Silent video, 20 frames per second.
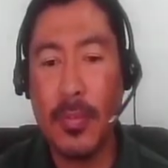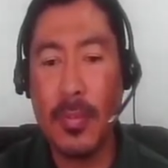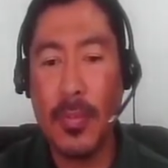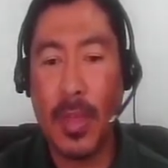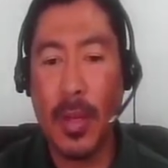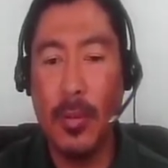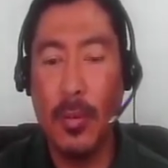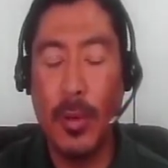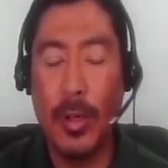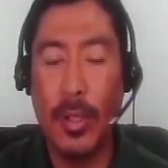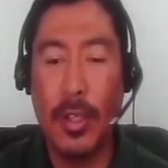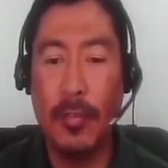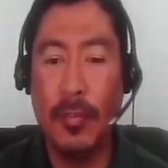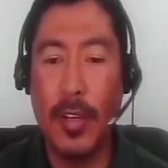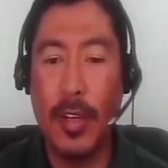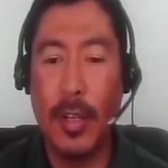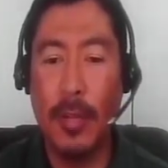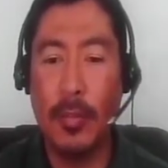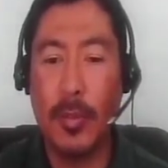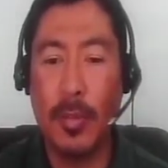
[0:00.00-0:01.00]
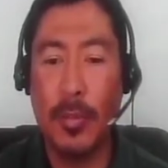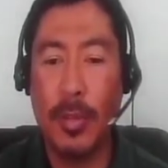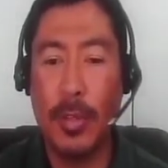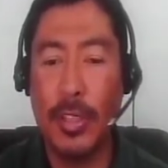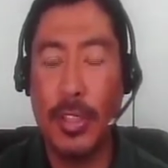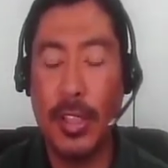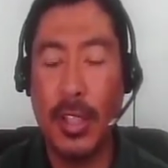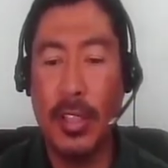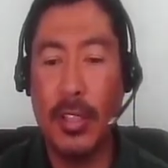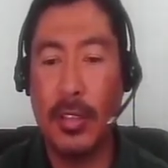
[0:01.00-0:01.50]
were developed
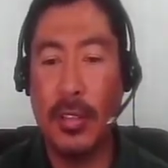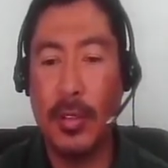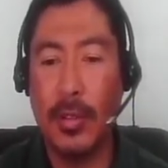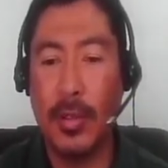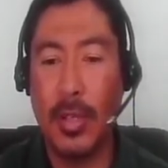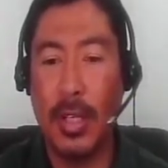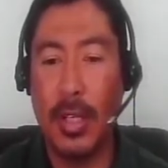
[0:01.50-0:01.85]
commercially so